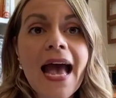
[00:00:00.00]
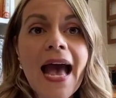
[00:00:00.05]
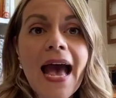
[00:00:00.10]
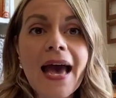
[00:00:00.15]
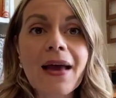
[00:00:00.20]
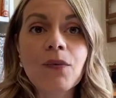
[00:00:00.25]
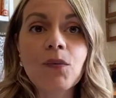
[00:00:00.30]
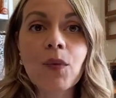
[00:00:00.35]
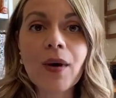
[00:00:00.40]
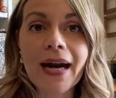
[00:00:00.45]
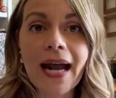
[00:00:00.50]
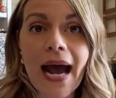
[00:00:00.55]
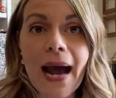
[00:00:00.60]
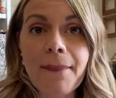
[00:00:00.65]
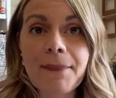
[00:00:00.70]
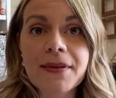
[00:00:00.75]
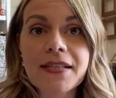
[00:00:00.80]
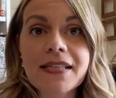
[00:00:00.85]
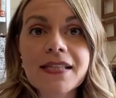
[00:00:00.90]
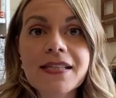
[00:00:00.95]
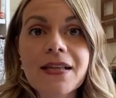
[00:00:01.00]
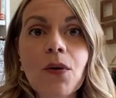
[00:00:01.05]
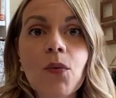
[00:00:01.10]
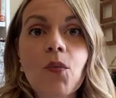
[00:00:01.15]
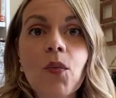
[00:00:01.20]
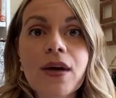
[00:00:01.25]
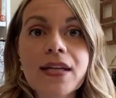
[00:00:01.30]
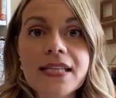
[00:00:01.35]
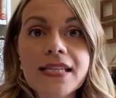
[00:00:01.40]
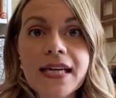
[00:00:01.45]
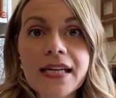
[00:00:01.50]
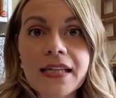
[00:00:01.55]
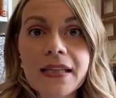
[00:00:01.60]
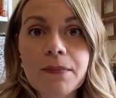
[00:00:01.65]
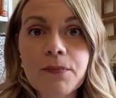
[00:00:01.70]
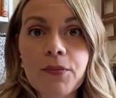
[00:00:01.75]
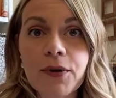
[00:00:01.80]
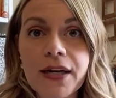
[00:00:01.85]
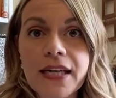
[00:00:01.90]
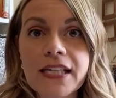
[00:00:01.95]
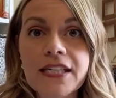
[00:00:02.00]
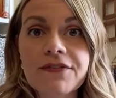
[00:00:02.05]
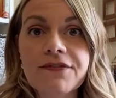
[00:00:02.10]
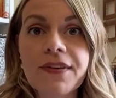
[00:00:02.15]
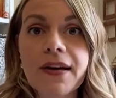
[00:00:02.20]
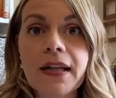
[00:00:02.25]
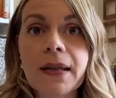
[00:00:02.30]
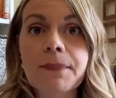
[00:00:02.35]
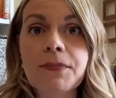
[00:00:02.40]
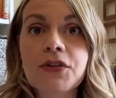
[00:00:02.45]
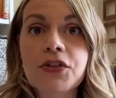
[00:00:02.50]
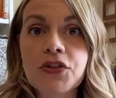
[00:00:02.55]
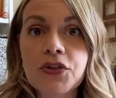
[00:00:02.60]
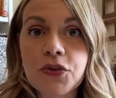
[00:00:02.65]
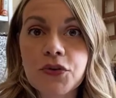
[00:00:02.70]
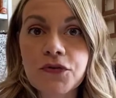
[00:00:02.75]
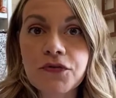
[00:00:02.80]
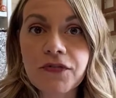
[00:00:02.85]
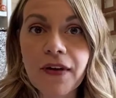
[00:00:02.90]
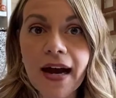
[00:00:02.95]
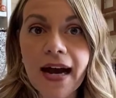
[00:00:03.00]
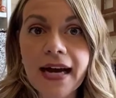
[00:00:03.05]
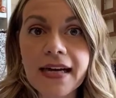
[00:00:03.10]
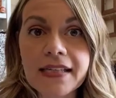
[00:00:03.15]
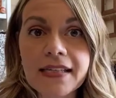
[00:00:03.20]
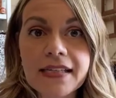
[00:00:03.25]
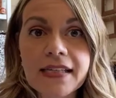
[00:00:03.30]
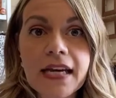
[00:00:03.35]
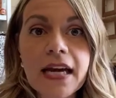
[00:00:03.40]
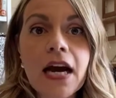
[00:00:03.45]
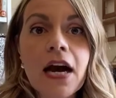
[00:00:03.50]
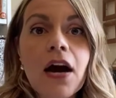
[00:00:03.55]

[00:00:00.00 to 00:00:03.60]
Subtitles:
And what happens is that one side of the brain develops too fast